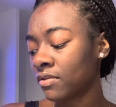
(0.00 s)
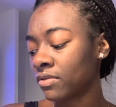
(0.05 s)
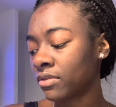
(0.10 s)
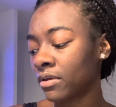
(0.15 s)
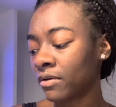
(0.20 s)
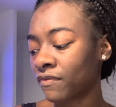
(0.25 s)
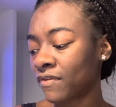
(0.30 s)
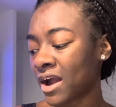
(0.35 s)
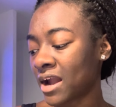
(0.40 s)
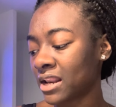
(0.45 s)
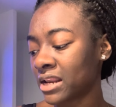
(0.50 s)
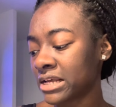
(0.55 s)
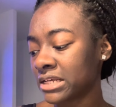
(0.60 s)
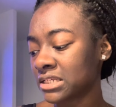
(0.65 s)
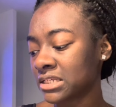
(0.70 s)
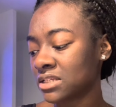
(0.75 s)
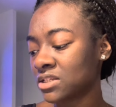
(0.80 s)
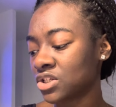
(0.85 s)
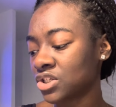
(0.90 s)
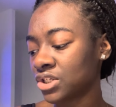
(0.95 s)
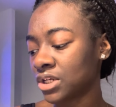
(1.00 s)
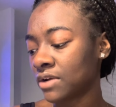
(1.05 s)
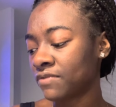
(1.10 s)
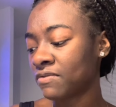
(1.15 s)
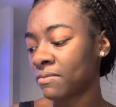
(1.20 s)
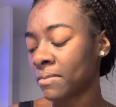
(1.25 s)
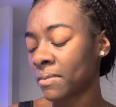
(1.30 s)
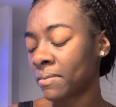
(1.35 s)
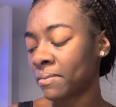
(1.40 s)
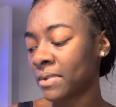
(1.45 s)
the finances and shit
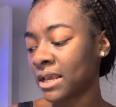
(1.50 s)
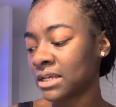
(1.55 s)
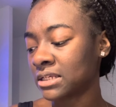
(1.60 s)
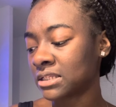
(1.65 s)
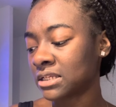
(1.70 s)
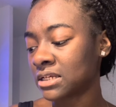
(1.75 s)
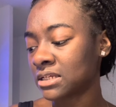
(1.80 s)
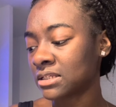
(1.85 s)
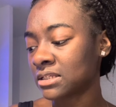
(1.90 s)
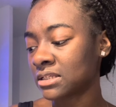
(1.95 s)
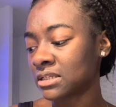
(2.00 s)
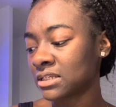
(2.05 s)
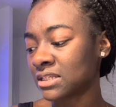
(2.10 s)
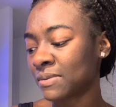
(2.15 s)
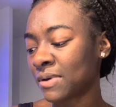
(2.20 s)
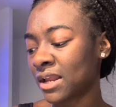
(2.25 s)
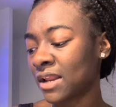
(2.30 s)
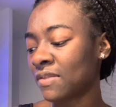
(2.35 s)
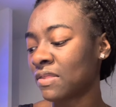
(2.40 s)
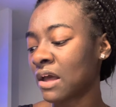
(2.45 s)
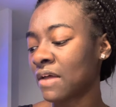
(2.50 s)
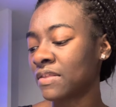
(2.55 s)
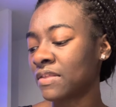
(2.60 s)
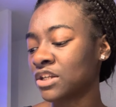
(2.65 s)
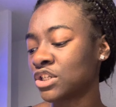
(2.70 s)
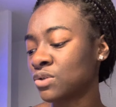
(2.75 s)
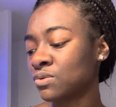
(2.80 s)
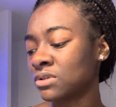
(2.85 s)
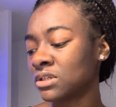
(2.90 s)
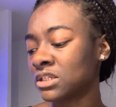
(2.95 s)
from a business and somebody thought
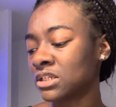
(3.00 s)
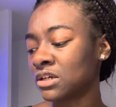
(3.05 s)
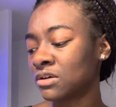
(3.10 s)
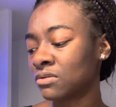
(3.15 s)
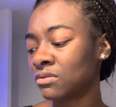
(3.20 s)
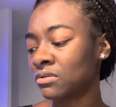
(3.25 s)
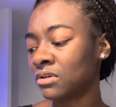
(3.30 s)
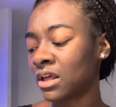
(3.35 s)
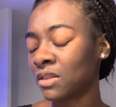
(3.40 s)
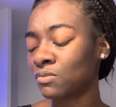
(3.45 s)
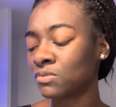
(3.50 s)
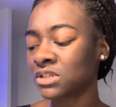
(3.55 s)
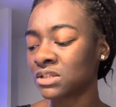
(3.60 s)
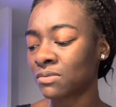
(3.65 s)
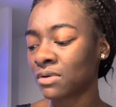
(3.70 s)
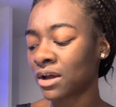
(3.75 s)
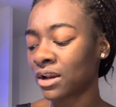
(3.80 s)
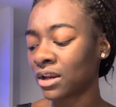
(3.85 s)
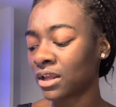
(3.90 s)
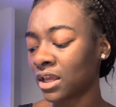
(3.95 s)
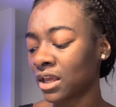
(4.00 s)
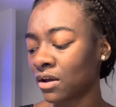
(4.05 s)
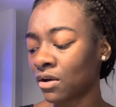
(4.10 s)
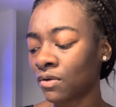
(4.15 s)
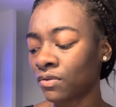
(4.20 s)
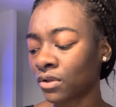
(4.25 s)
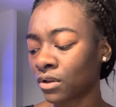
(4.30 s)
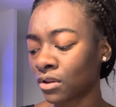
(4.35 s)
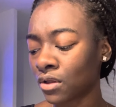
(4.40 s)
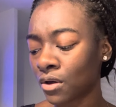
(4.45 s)
that you was still dealing with somebody here
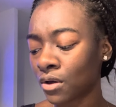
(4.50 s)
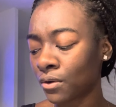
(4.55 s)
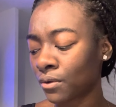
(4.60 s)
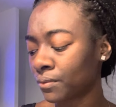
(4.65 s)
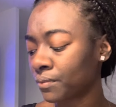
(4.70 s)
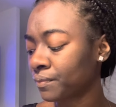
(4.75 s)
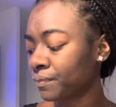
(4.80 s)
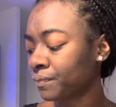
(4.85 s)
on the low